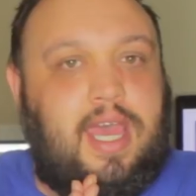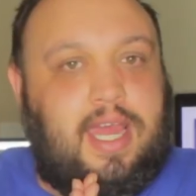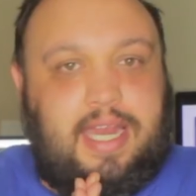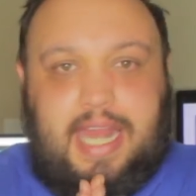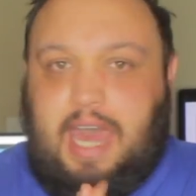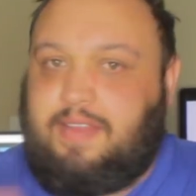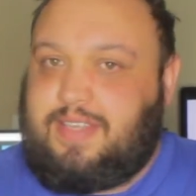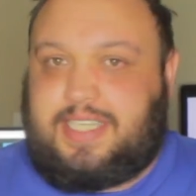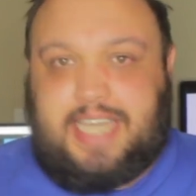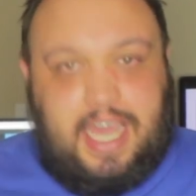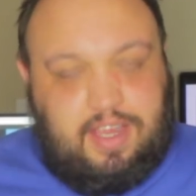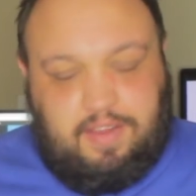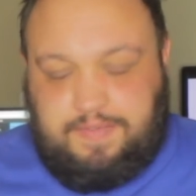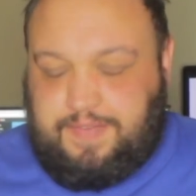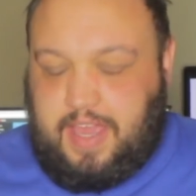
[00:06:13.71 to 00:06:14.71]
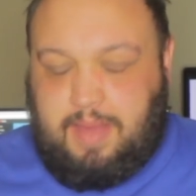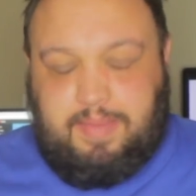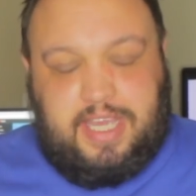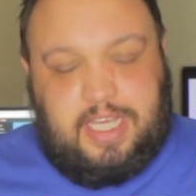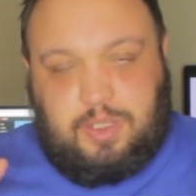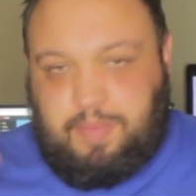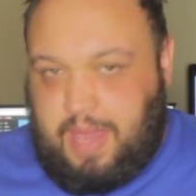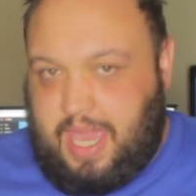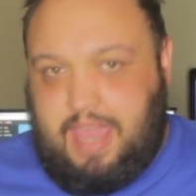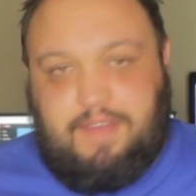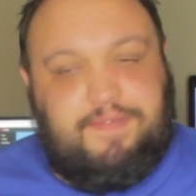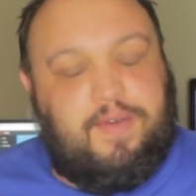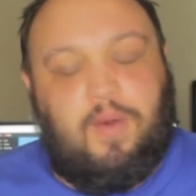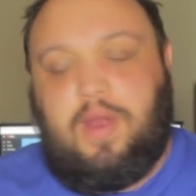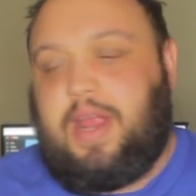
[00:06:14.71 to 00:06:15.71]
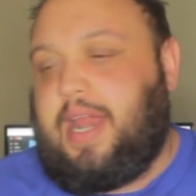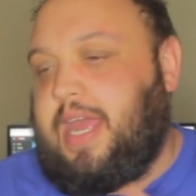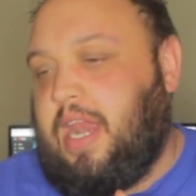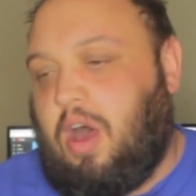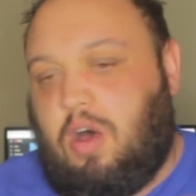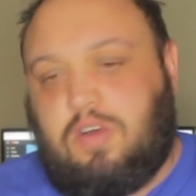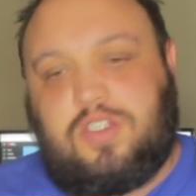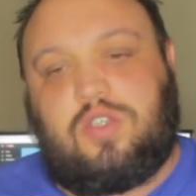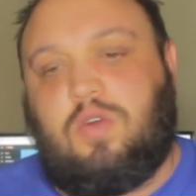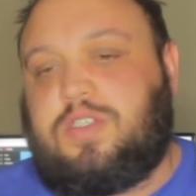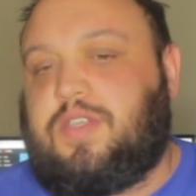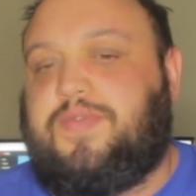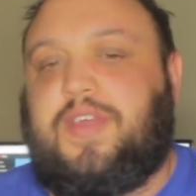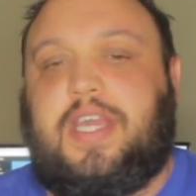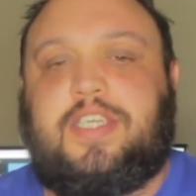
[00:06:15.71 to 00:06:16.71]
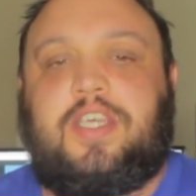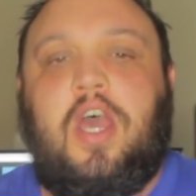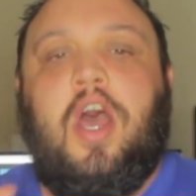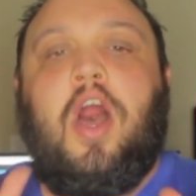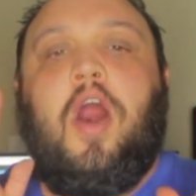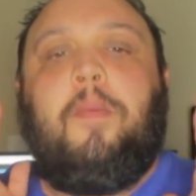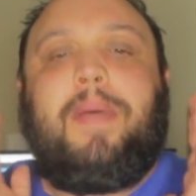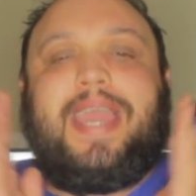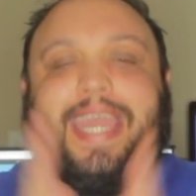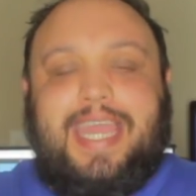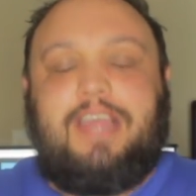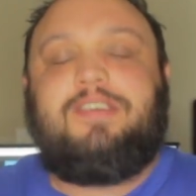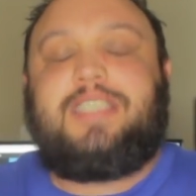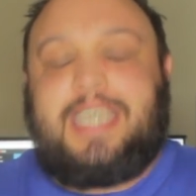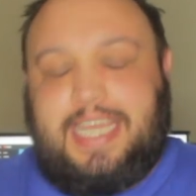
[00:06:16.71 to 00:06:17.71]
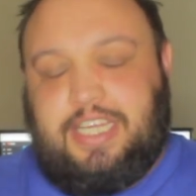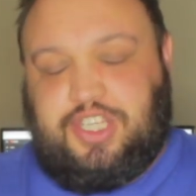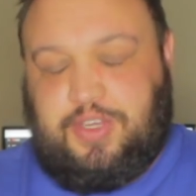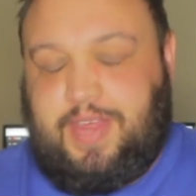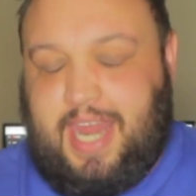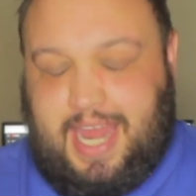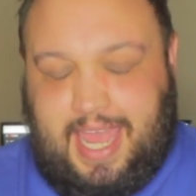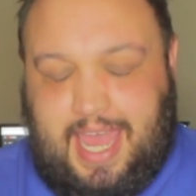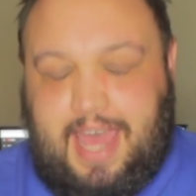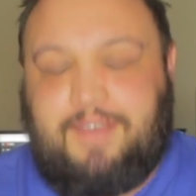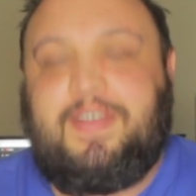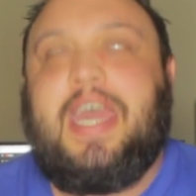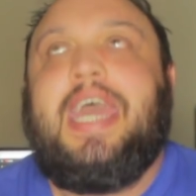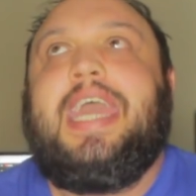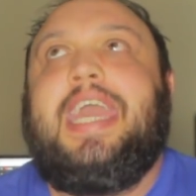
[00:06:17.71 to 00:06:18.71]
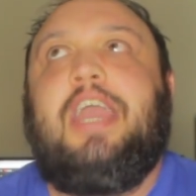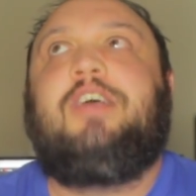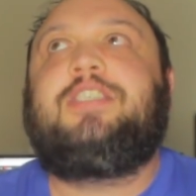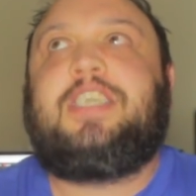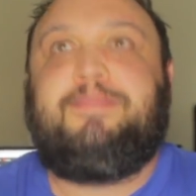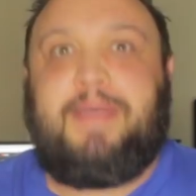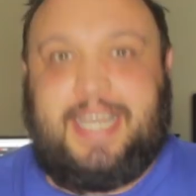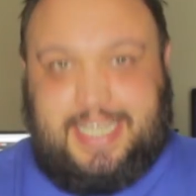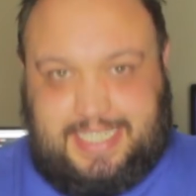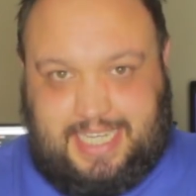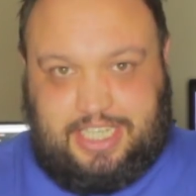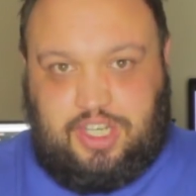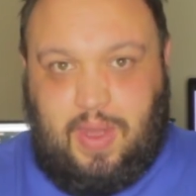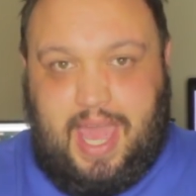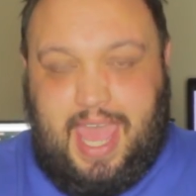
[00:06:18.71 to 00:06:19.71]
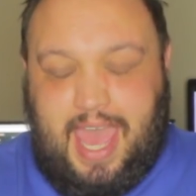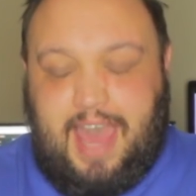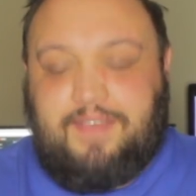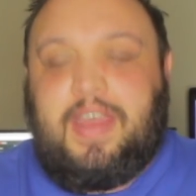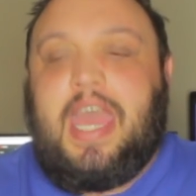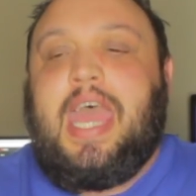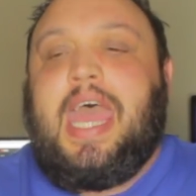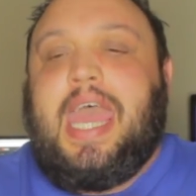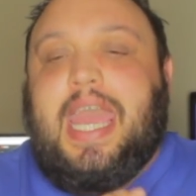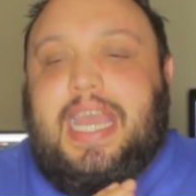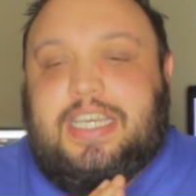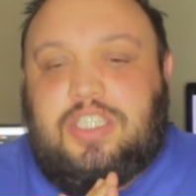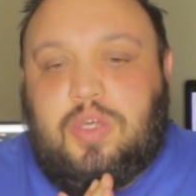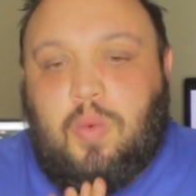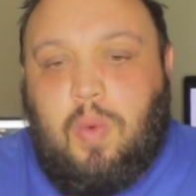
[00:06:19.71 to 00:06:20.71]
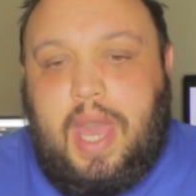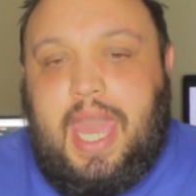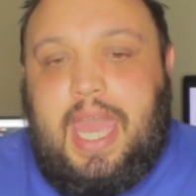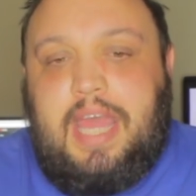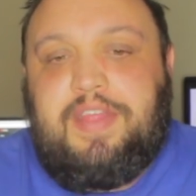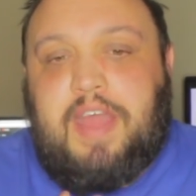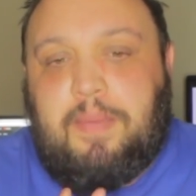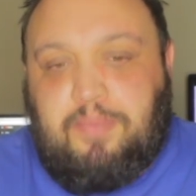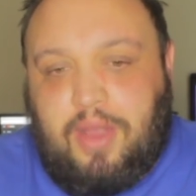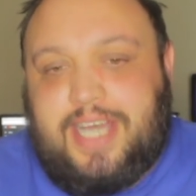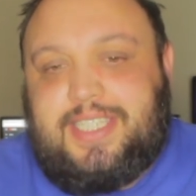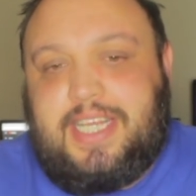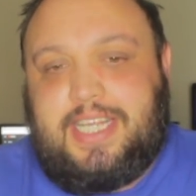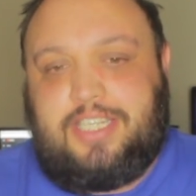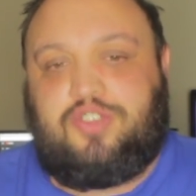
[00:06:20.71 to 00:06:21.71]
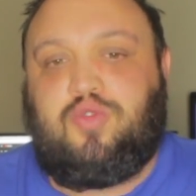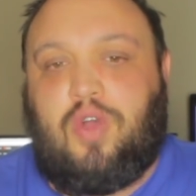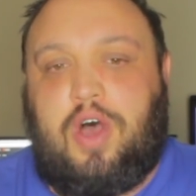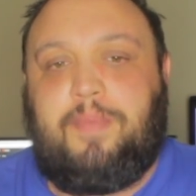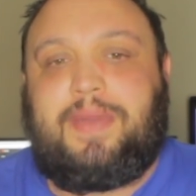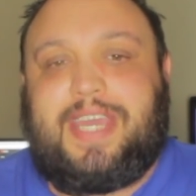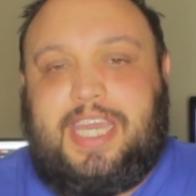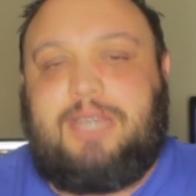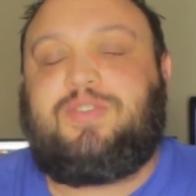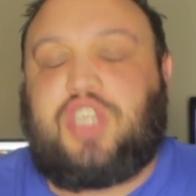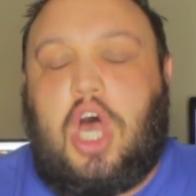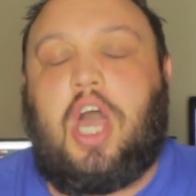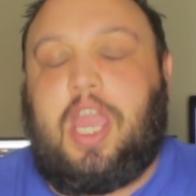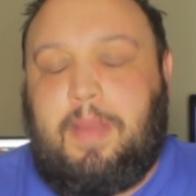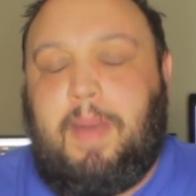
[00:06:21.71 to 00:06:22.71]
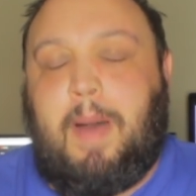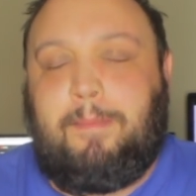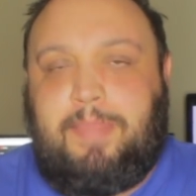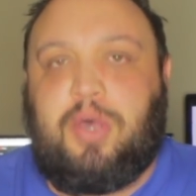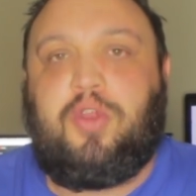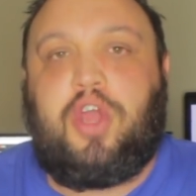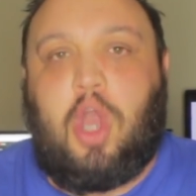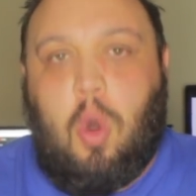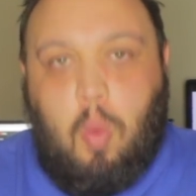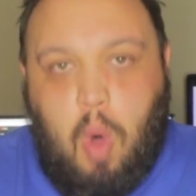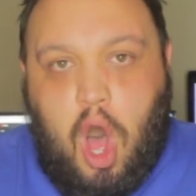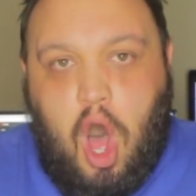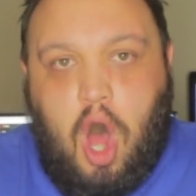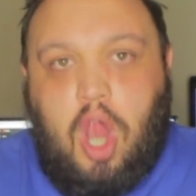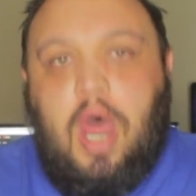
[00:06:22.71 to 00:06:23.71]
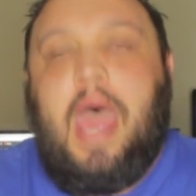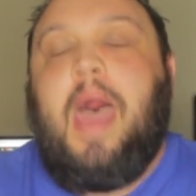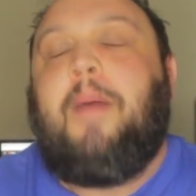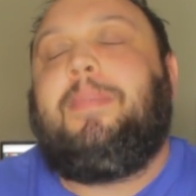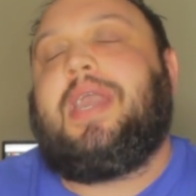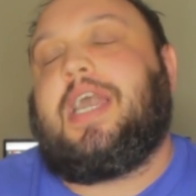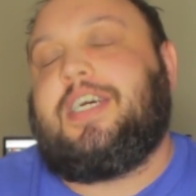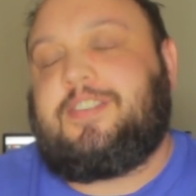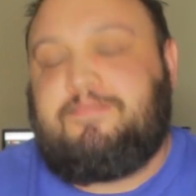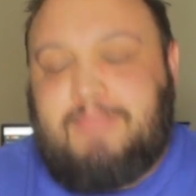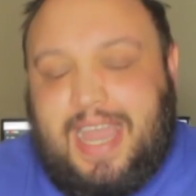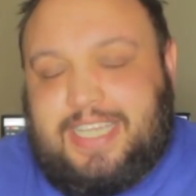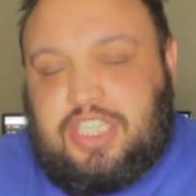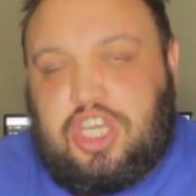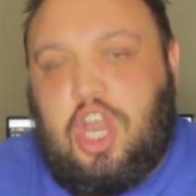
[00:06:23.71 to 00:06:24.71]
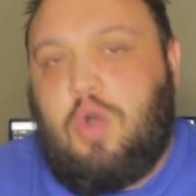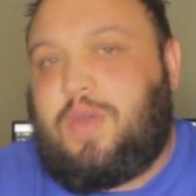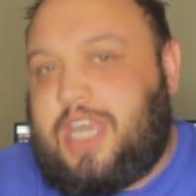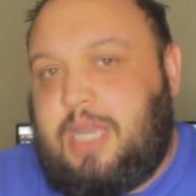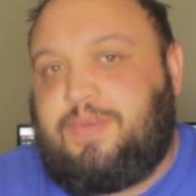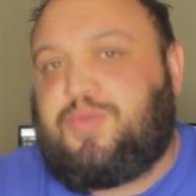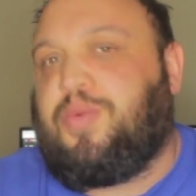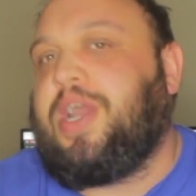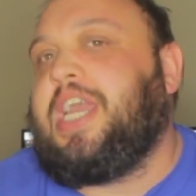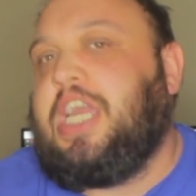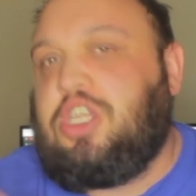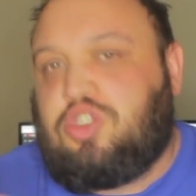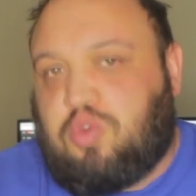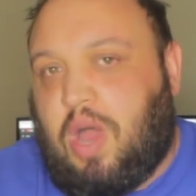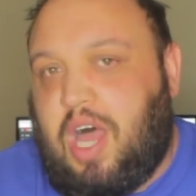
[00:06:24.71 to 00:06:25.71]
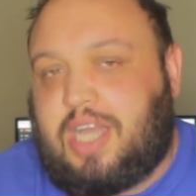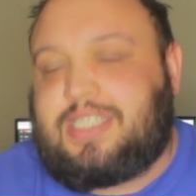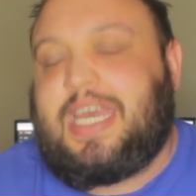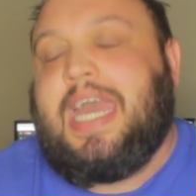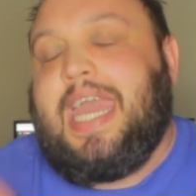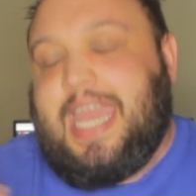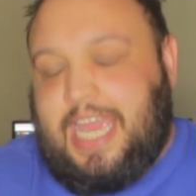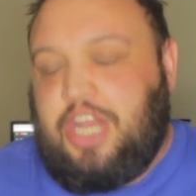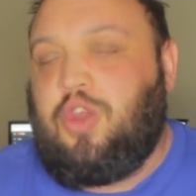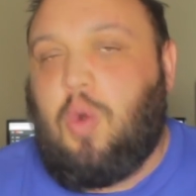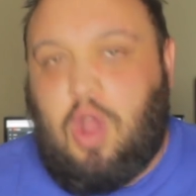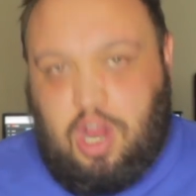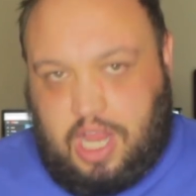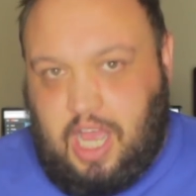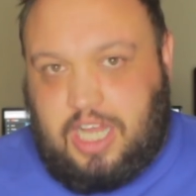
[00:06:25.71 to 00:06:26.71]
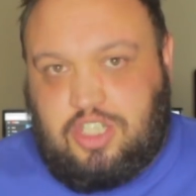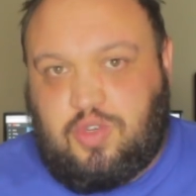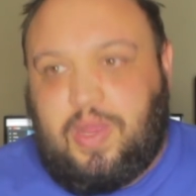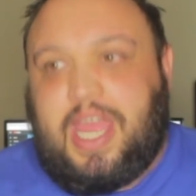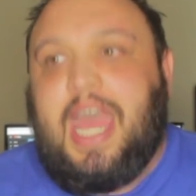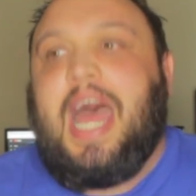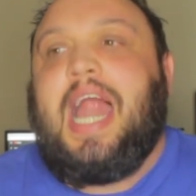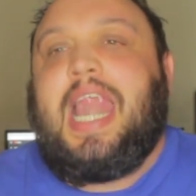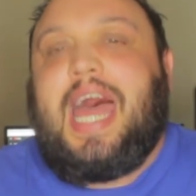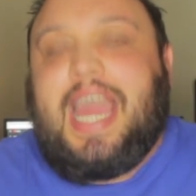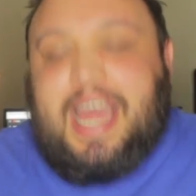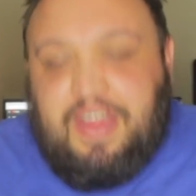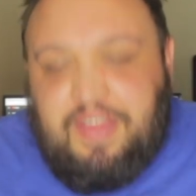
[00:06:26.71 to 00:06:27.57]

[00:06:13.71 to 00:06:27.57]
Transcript: Now the Sackler family is paying for it and all sorts of things. But here's the issue that I have. Here's the biggest issue I have, is the way that President Trump keeps talking about building a wall because Mexico keeps bringing drugs into our country. Like,